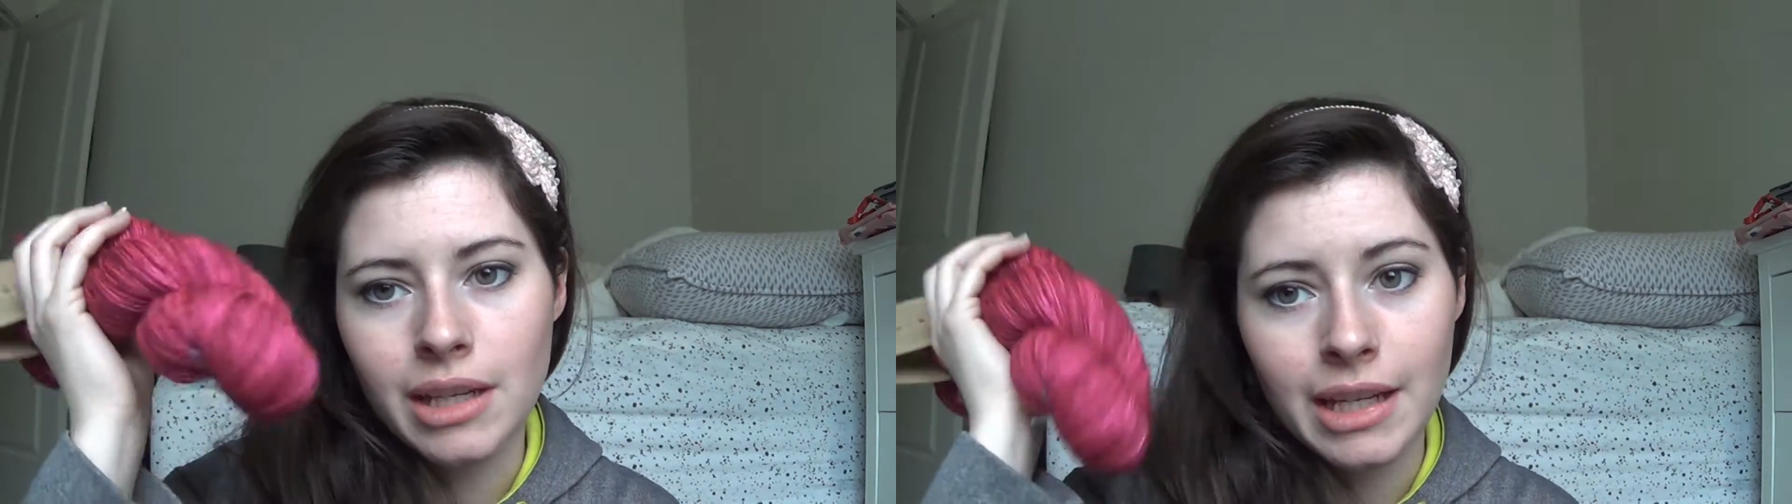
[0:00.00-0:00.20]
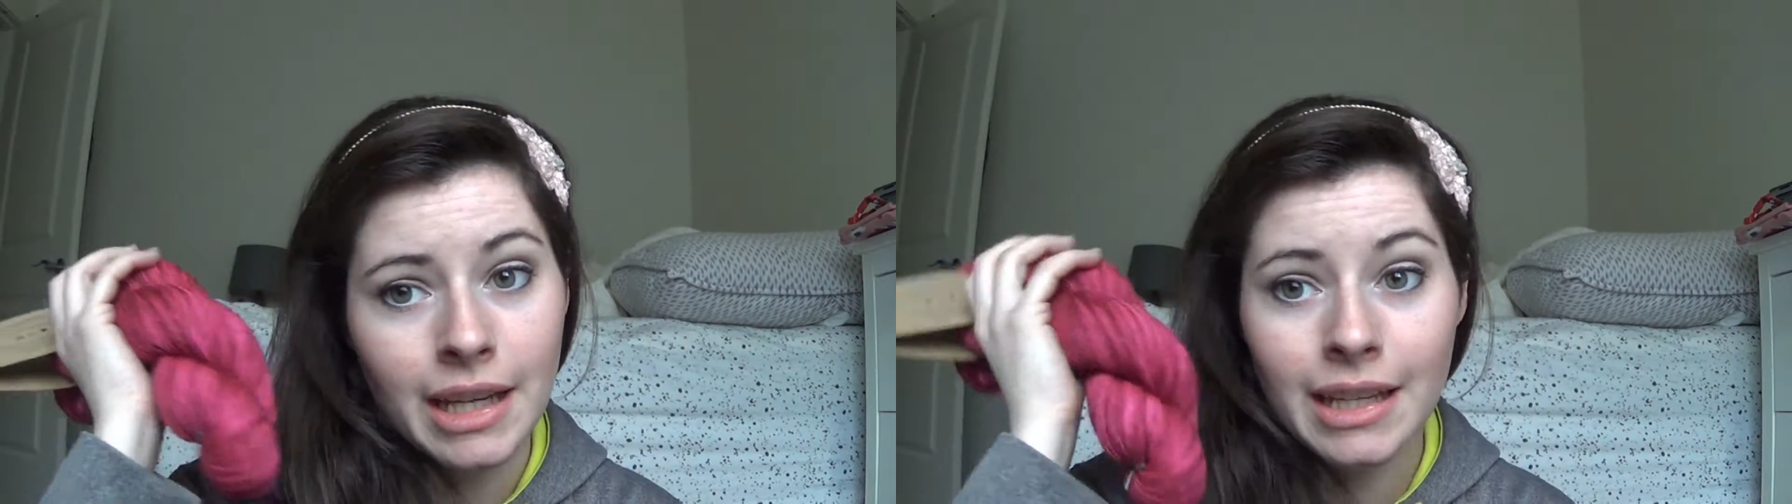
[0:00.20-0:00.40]

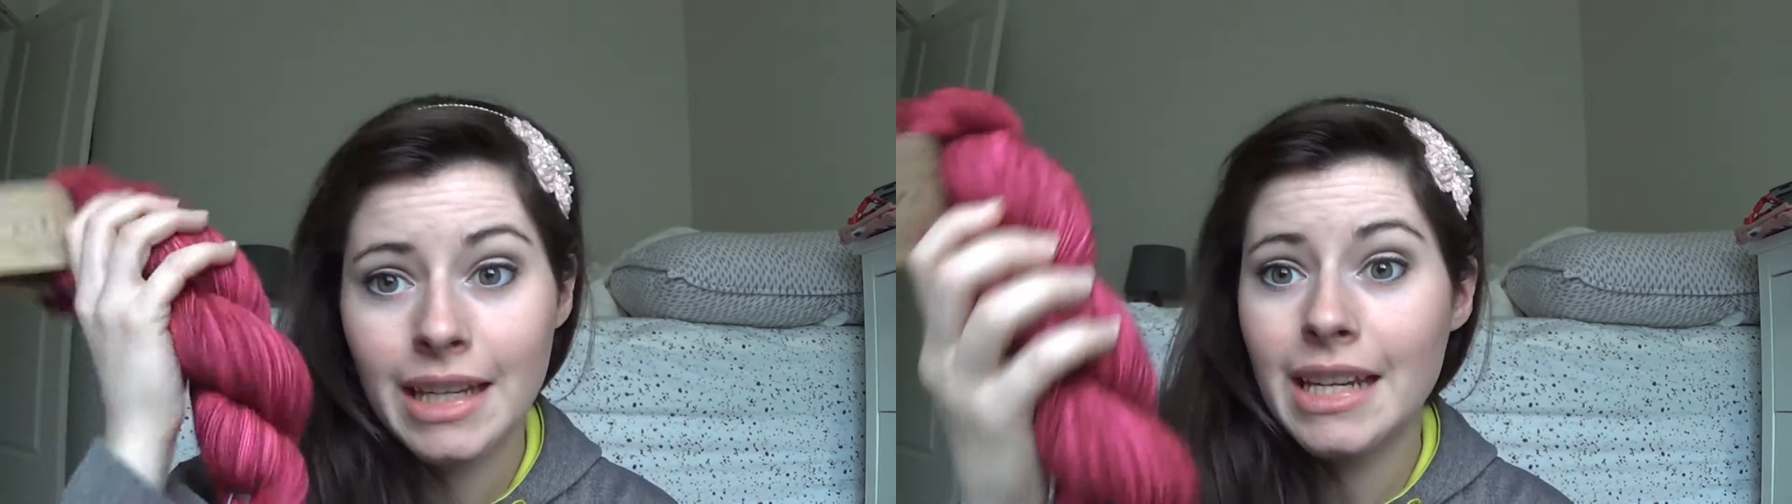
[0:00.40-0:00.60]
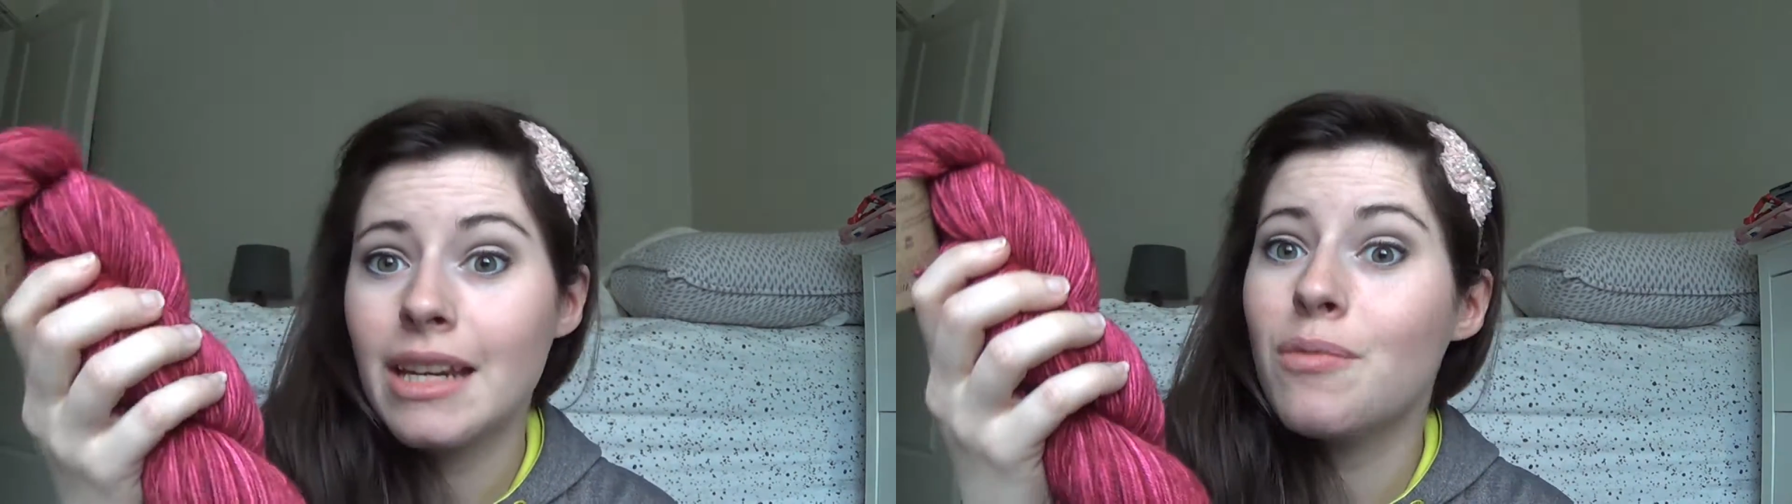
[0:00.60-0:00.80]
can't
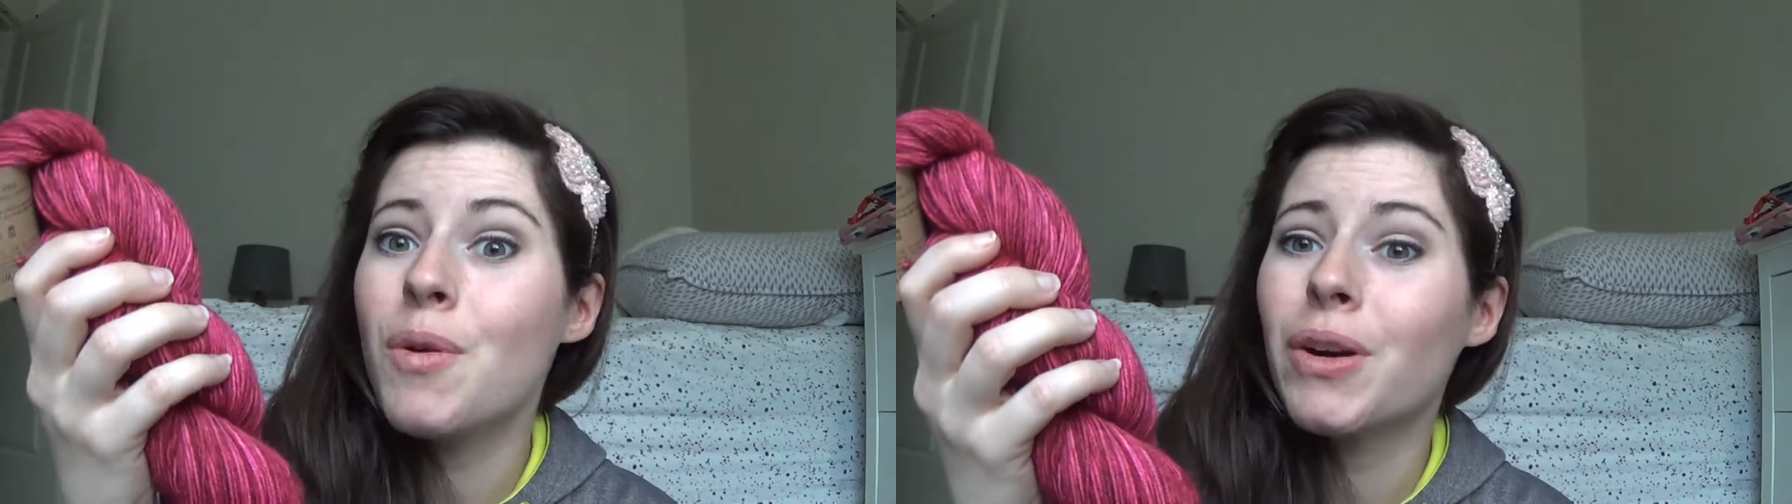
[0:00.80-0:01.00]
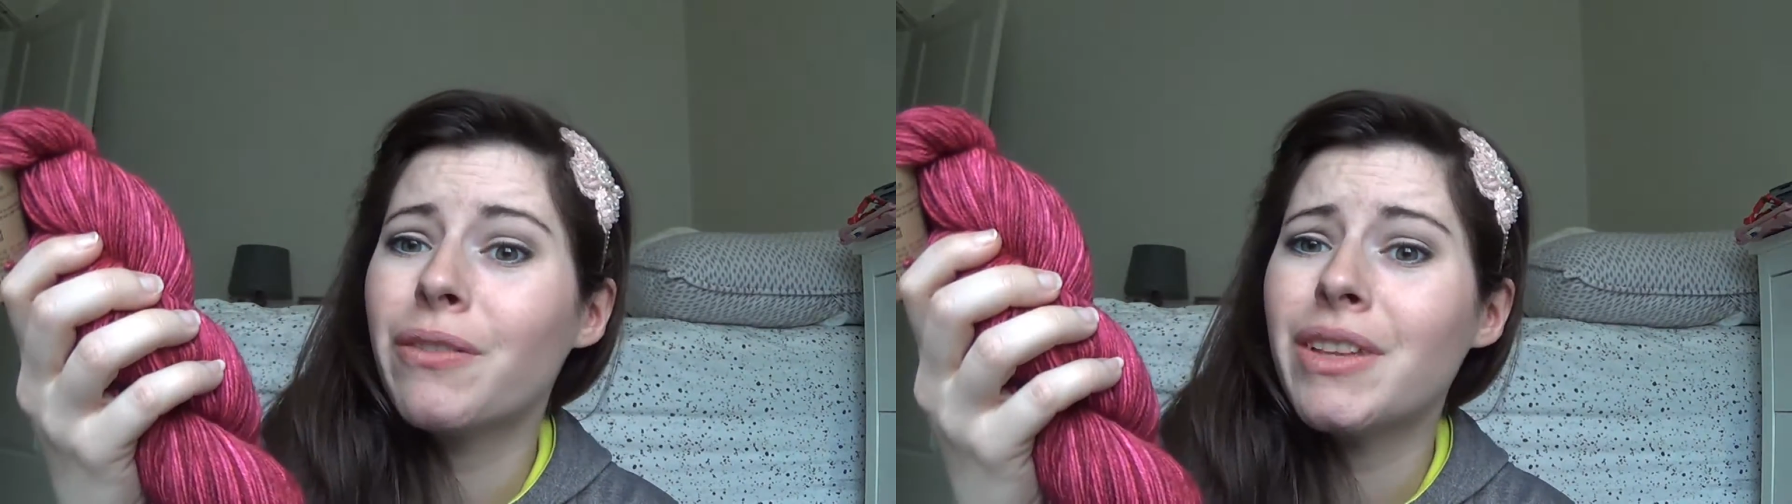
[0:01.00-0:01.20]
get any
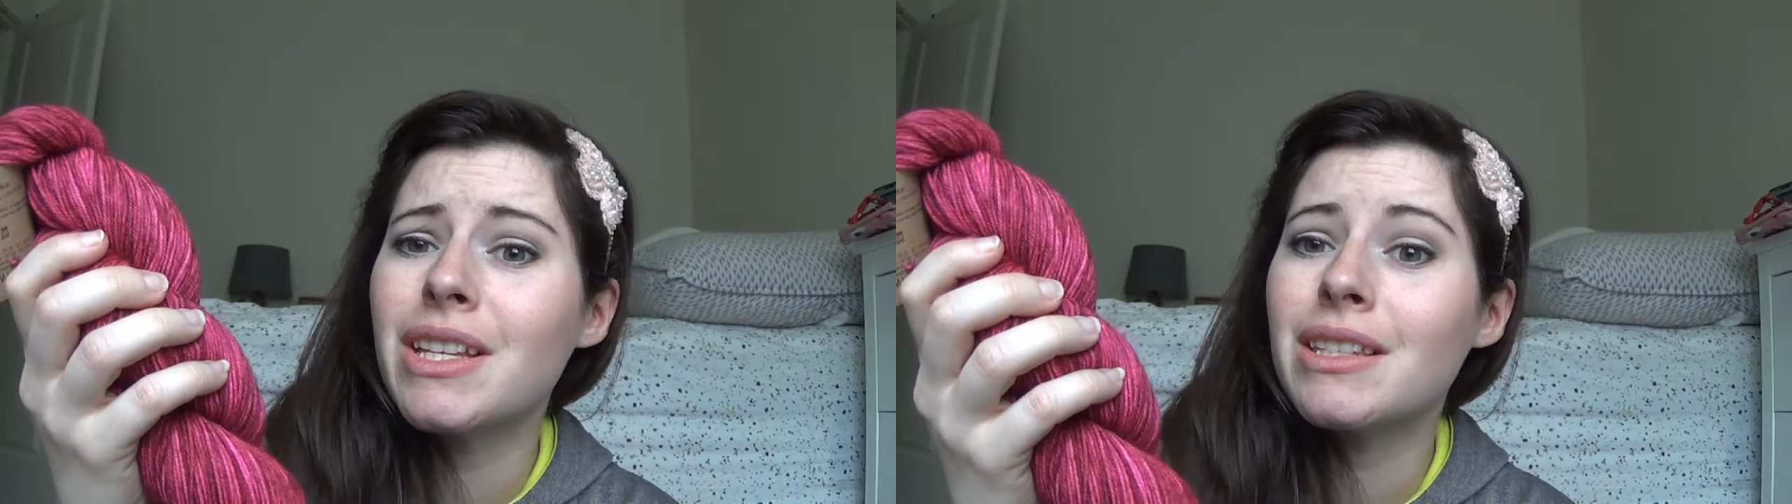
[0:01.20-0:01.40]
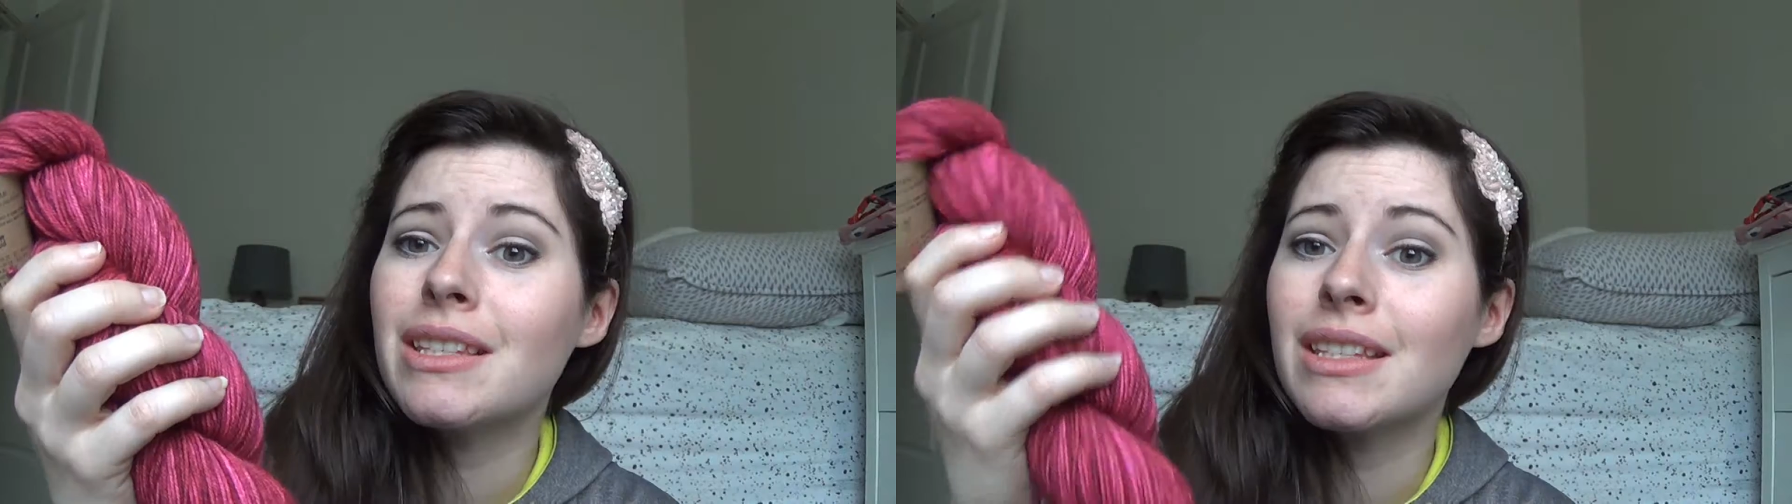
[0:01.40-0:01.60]
more of this.